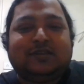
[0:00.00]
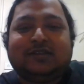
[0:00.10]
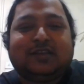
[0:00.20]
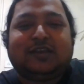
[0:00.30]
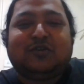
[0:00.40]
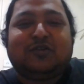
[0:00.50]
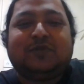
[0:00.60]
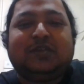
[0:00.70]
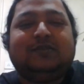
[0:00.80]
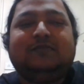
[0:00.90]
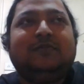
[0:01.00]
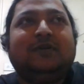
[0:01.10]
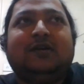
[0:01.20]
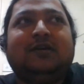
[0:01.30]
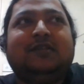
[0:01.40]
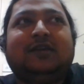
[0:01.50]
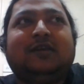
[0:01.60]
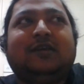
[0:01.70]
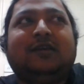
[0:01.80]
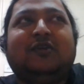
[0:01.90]
They cannot be
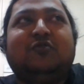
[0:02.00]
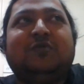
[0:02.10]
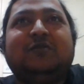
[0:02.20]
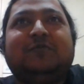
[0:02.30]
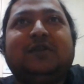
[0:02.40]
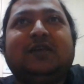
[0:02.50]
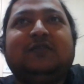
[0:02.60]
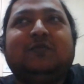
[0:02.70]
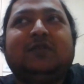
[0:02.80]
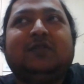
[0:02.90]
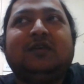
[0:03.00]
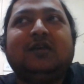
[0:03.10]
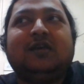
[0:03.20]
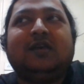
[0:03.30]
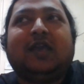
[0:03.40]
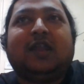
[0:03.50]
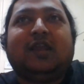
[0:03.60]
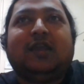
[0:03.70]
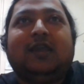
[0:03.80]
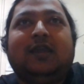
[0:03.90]
replaced with
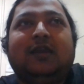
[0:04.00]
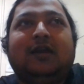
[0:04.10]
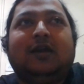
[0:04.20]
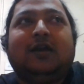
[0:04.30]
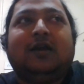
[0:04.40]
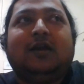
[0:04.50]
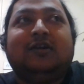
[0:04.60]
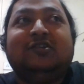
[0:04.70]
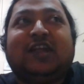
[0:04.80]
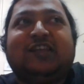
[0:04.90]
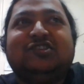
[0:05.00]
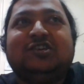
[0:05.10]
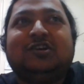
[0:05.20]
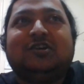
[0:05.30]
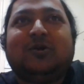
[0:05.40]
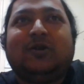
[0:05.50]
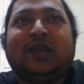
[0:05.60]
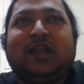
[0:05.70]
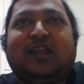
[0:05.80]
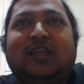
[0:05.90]
any grandeur or
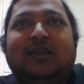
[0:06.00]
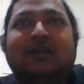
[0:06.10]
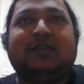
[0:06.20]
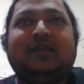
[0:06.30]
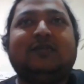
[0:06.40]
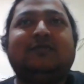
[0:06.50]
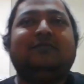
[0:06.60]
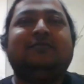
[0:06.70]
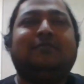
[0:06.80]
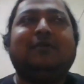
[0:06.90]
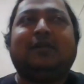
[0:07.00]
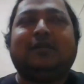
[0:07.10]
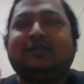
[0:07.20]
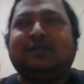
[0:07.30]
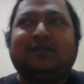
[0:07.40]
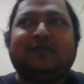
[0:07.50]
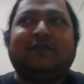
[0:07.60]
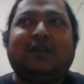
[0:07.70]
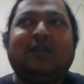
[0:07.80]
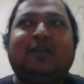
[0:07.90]
any it's a
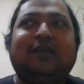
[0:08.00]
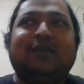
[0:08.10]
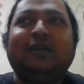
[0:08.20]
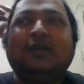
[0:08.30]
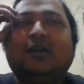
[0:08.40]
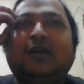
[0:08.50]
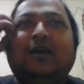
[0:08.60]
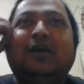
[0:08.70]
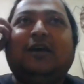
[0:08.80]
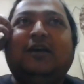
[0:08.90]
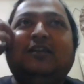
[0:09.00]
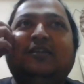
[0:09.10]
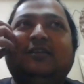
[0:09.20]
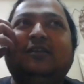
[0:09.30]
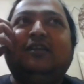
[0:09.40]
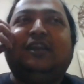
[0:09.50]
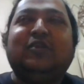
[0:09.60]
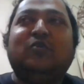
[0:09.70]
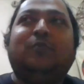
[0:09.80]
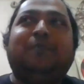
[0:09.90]
very uh,
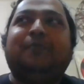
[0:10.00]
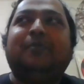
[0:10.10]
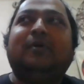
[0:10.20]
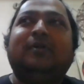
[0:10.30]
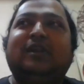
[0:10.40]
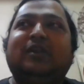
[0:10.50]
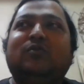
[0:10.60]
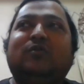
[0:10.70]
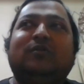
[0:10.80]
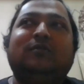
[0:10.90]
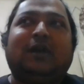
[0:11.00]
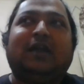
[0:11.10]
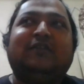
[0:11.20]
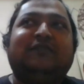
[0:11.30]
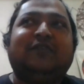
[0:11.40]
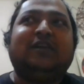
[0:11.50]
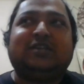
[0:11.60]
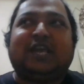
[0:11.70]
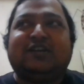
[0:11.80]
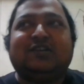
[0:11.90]
new new and
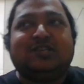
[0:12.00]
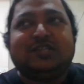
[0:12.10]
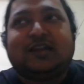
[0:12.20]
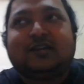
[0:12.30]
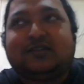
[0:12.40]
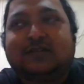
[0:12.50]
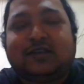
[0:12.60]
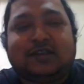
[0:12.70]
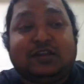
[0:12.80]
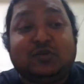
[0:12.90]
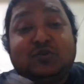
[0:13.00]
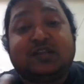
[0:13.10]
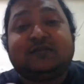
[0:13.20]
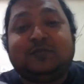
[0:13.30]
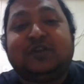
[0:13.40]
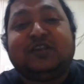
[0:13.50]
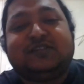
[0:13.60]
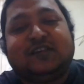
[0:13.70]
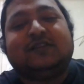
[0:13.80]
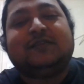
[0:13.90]
fresh energy that newness
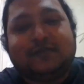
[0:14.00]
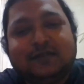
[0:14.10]
brings in